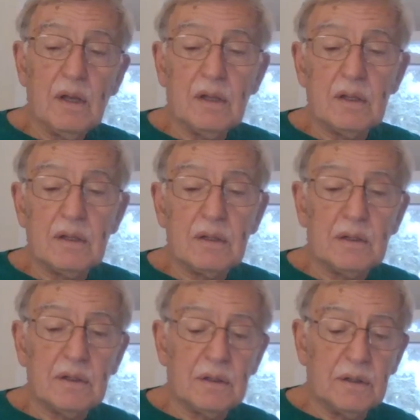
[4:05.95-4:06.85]

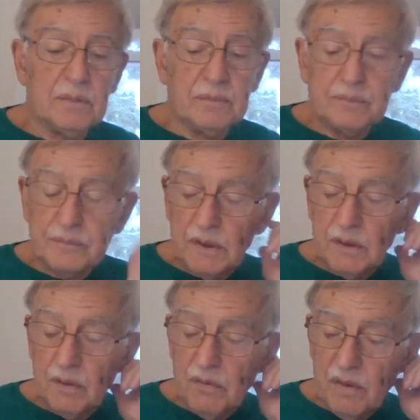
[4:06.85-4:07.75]
in
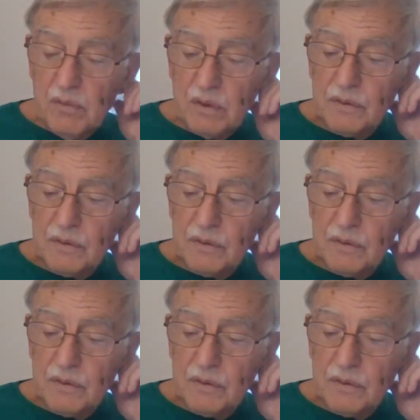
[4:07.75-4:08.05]
November.